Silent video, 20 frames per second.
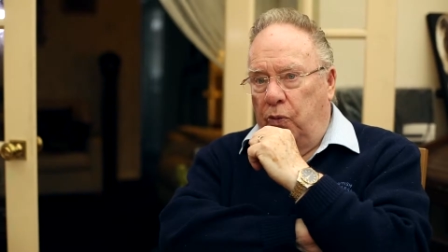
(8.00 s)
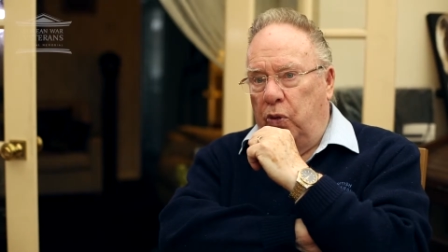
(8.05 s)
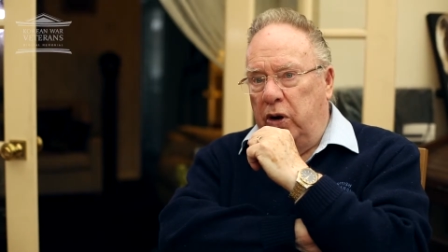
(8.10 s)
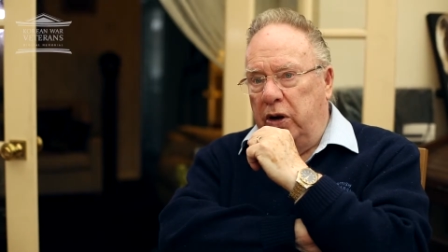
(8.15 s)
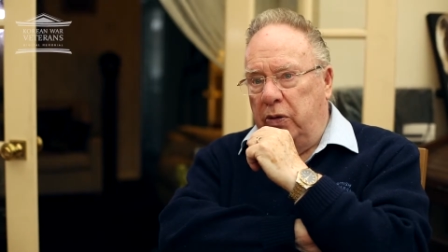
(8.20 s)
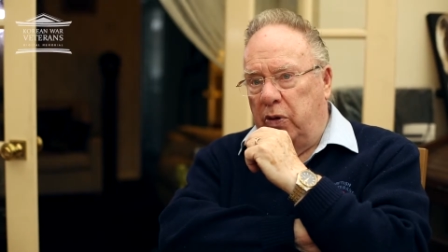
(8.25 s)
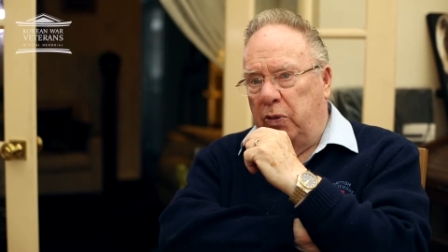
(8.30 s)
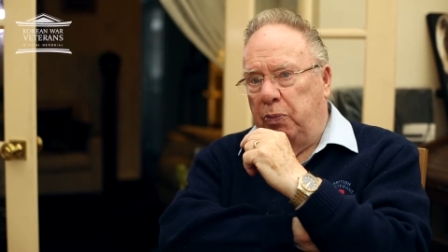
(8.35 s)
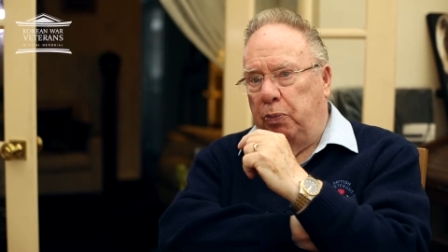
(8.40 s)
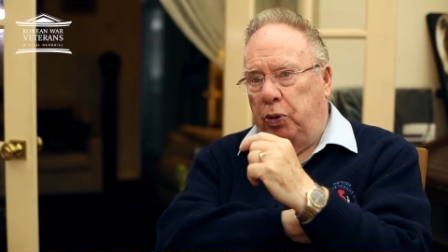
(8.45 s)

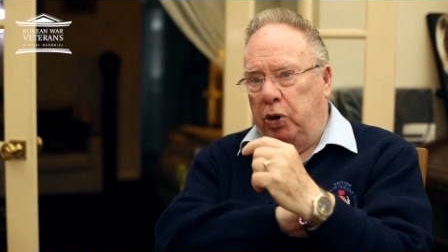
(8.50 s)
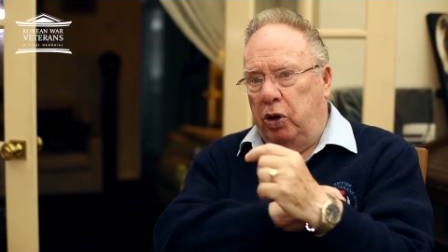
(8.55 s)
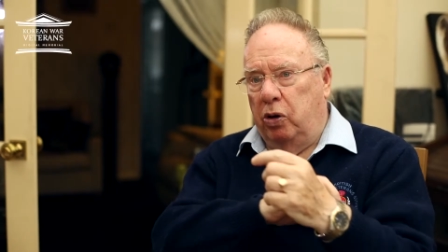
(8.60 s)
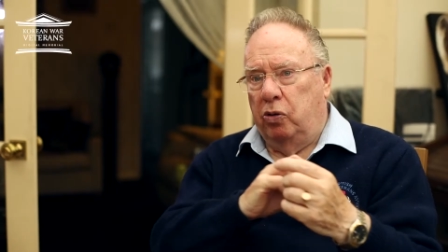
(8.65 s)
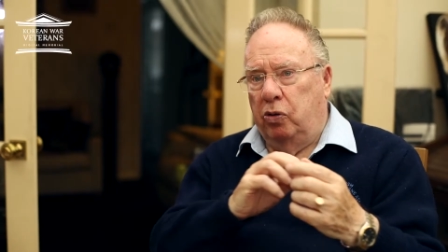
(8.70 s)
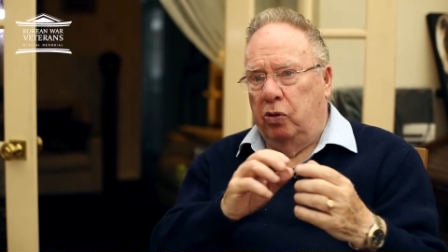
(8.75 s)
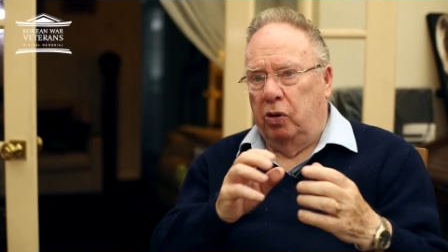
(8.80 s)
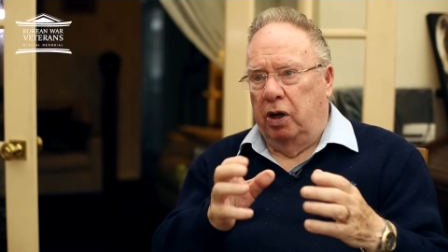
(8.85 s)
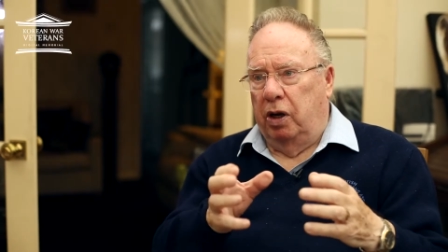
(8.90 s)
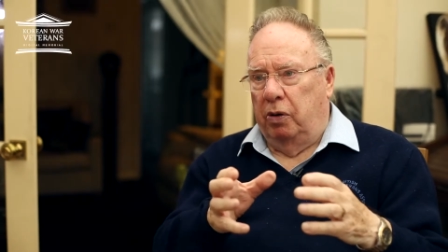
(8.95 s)
We were
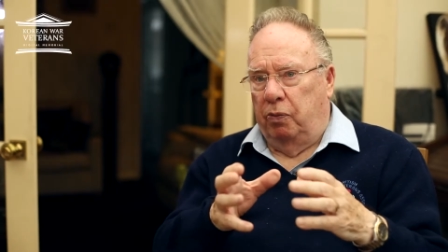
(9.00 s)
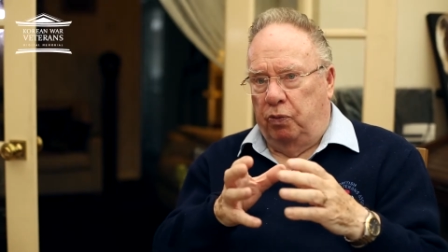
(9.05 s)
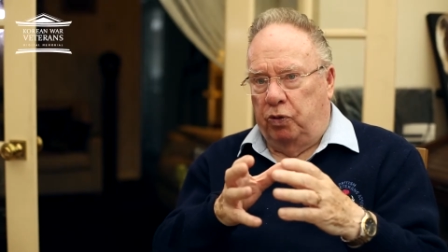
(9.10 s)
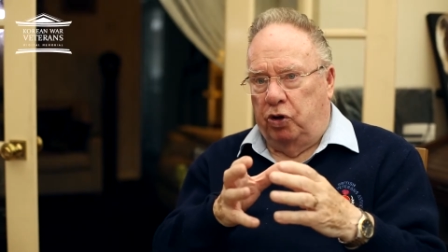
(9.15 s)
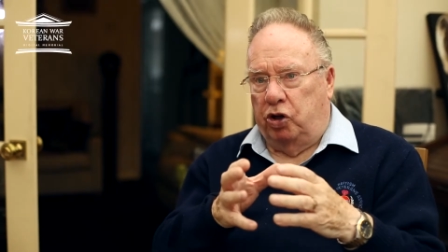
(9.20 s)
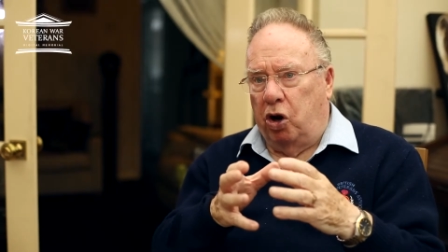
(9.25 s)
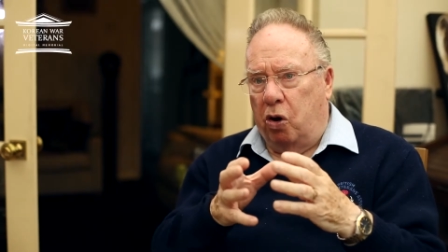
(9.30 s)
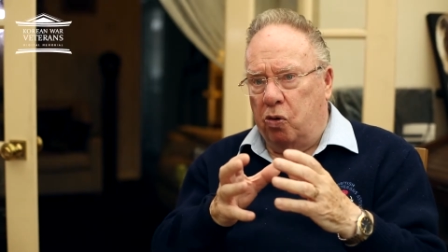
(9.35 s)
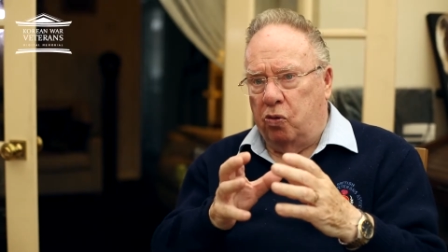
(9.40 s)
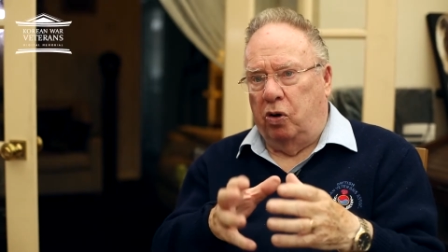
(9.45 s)
pure,
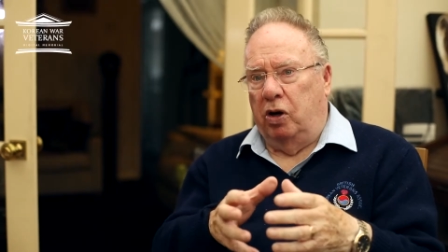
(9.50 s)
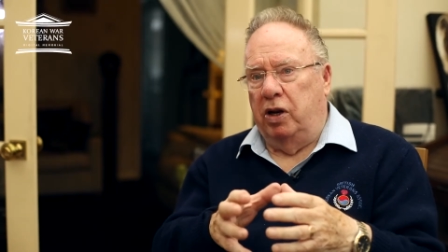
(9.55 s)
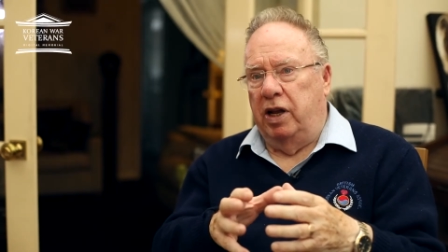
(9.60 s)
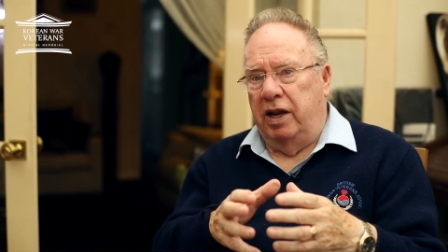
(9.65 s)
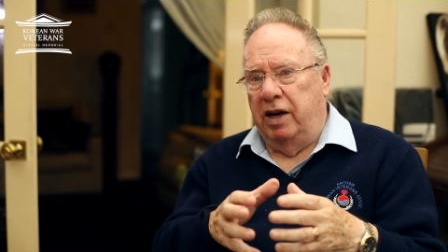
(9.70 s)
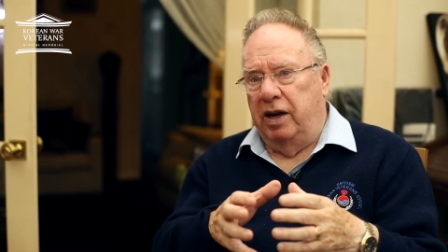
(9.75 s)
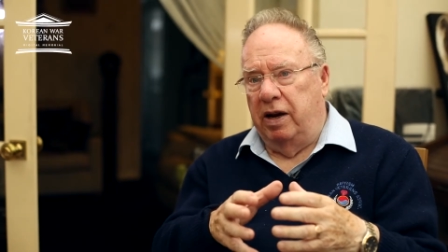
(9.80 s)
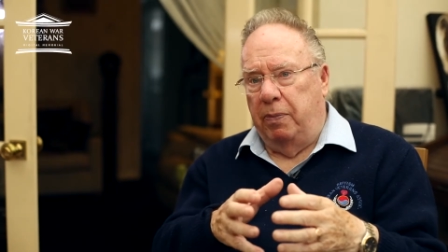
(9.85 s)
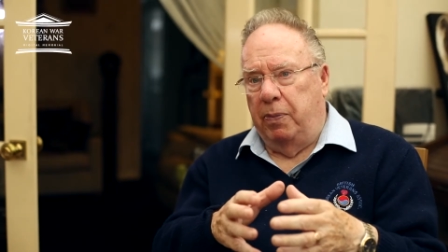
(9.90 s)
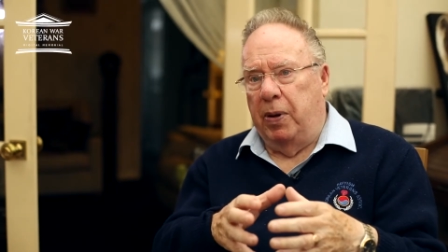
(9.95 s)

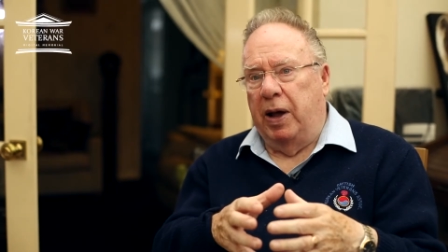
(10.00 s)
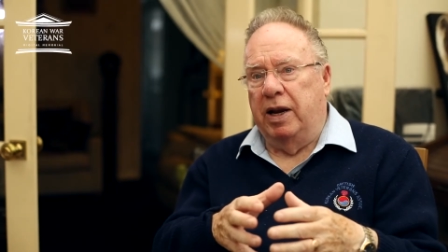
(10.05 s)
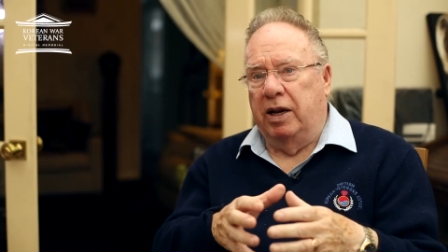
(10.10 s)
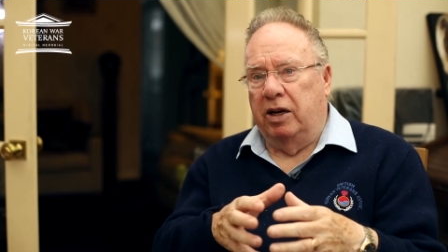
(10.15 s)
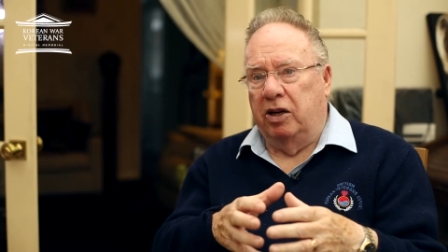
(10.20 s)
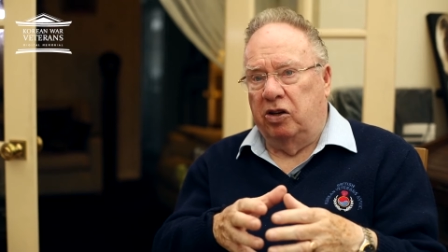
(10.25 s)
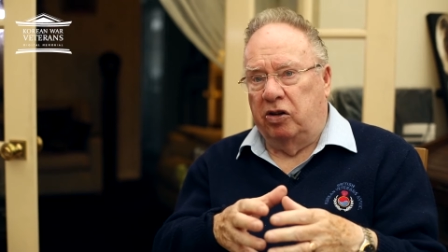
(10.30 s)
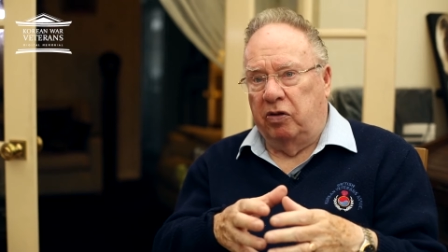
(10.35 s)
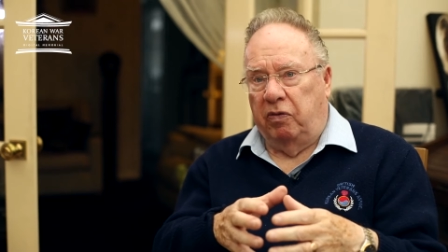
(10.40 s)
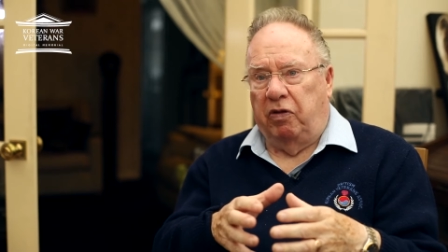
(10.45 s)
totally
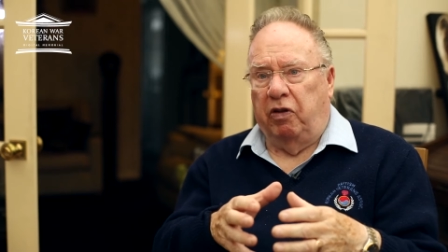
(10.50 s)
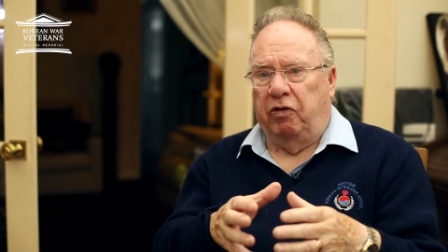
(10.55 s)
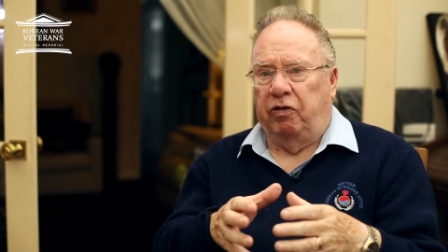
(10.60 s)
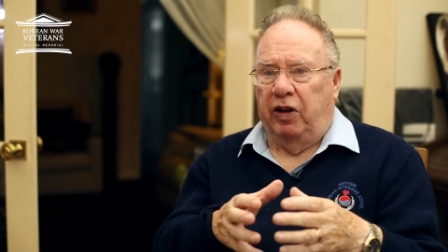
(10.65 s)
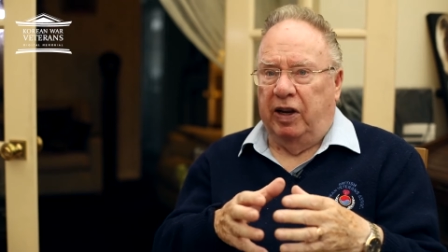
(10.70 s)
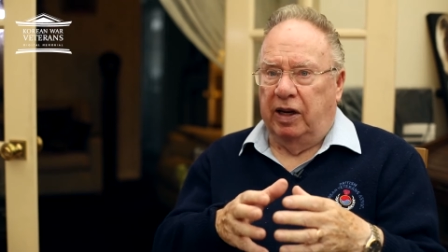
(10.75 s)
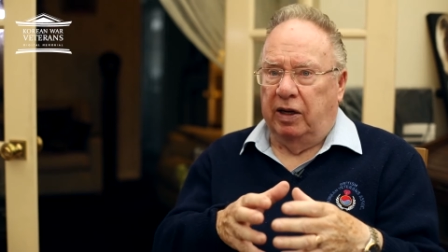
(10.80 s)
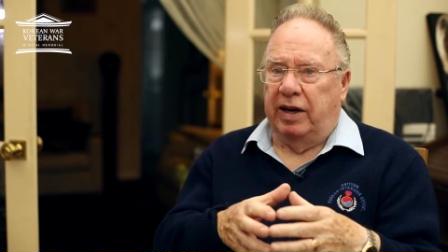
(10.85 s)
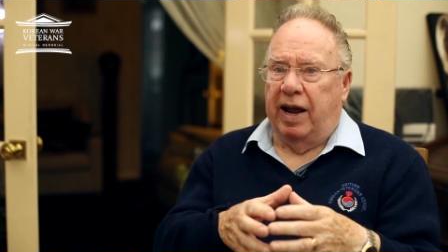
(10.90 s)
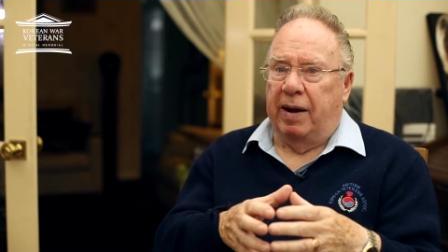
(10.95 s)
independent of the
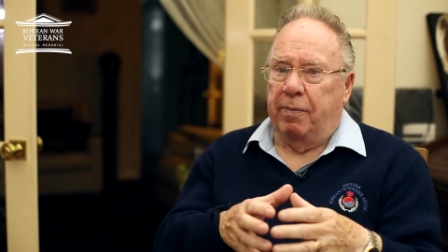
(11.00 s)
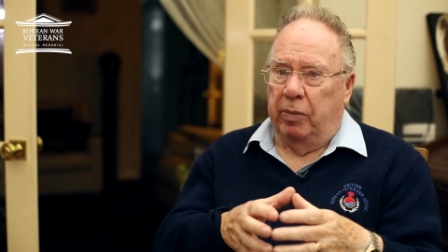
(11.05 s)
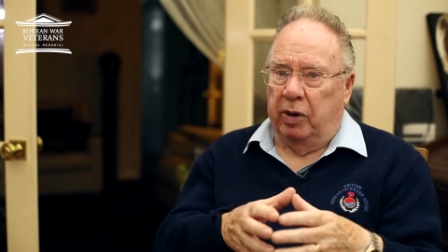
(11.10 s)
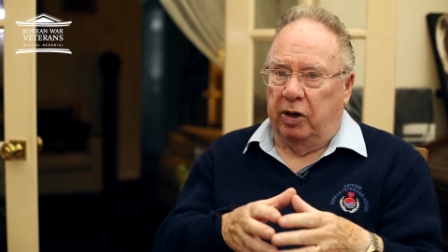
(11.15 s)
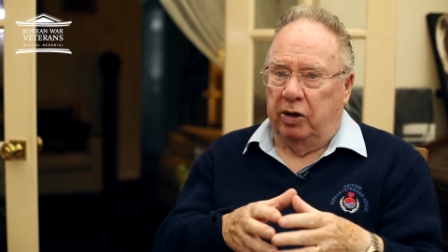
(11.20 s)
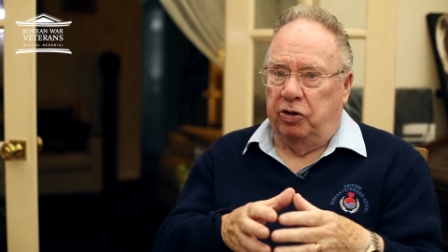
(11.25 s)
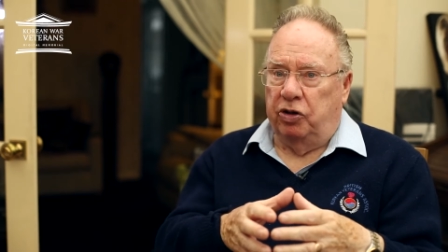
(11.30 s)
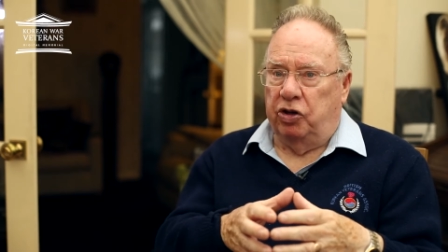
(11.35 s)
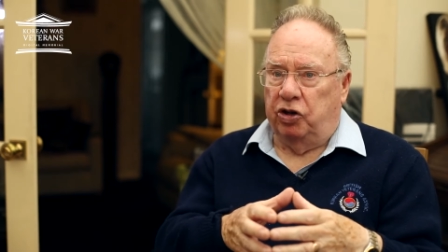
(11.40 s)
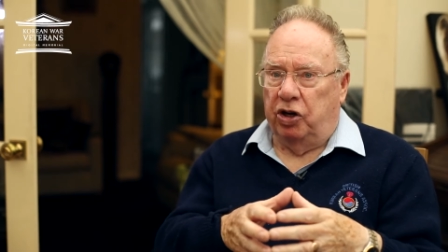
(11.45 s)
field
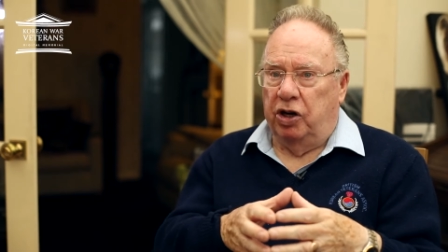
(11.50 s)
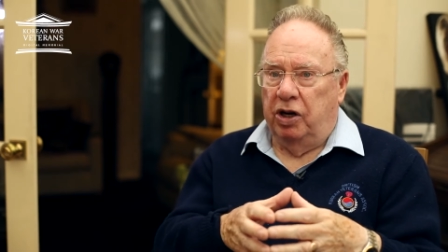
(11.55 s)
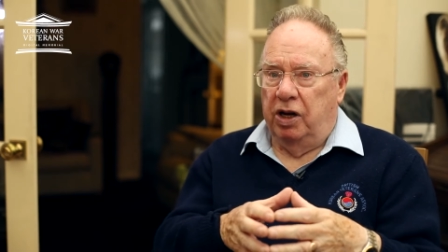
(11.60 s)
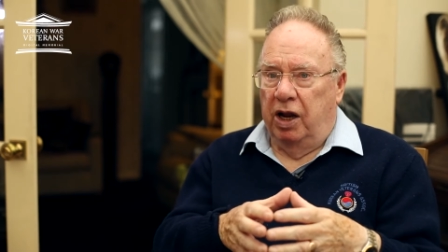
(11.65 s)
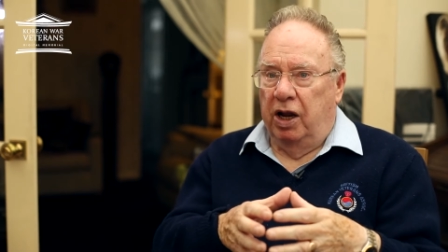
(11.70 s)
ambulance,